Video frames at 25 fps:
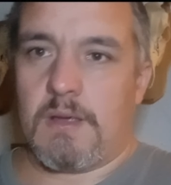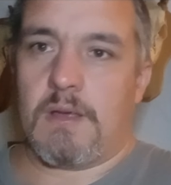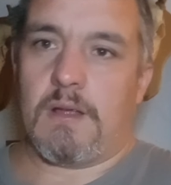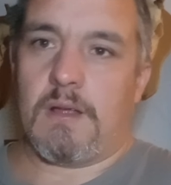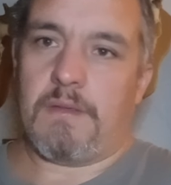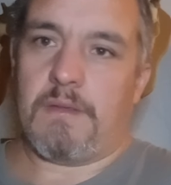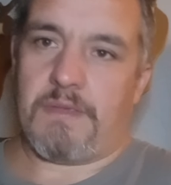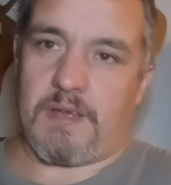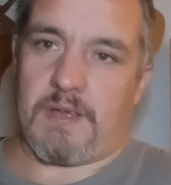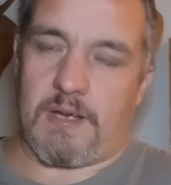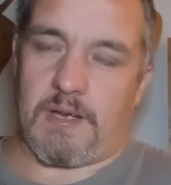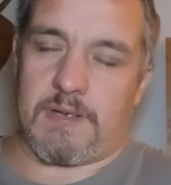
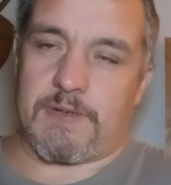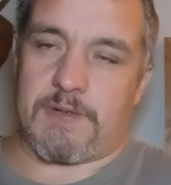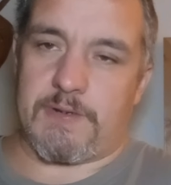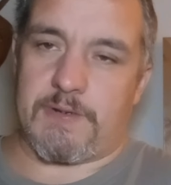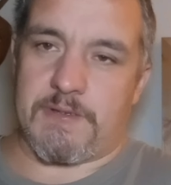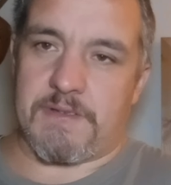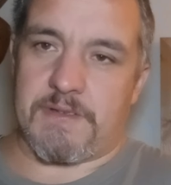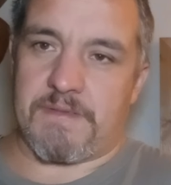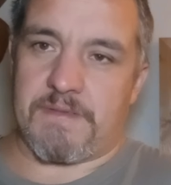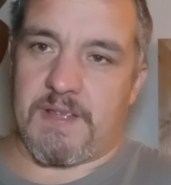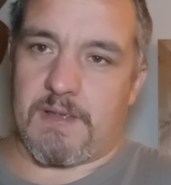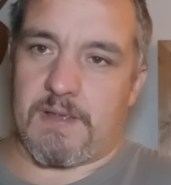the hundreds
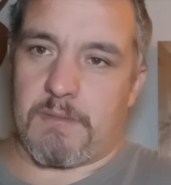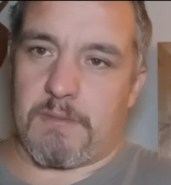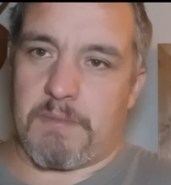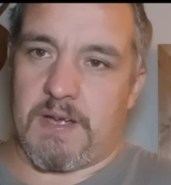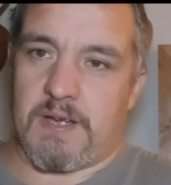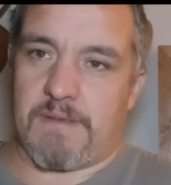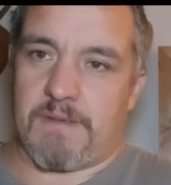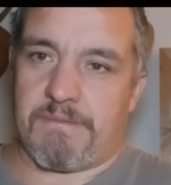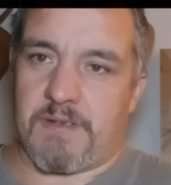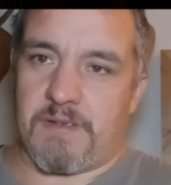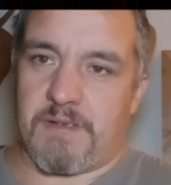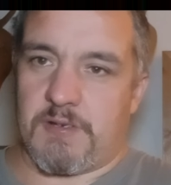of other bait
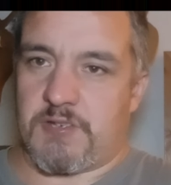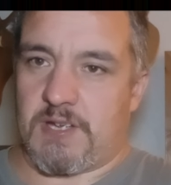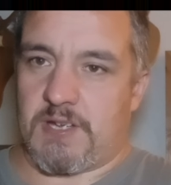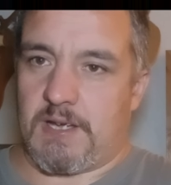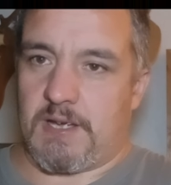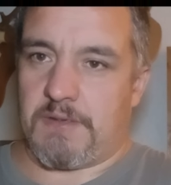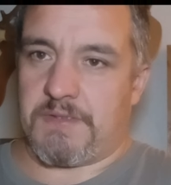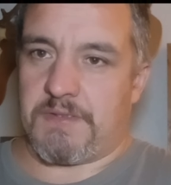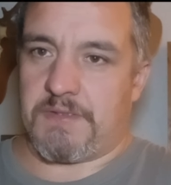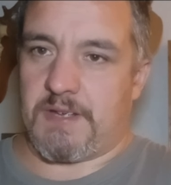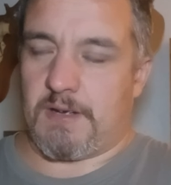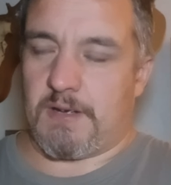fish
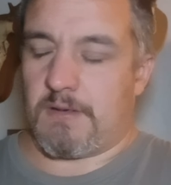out there.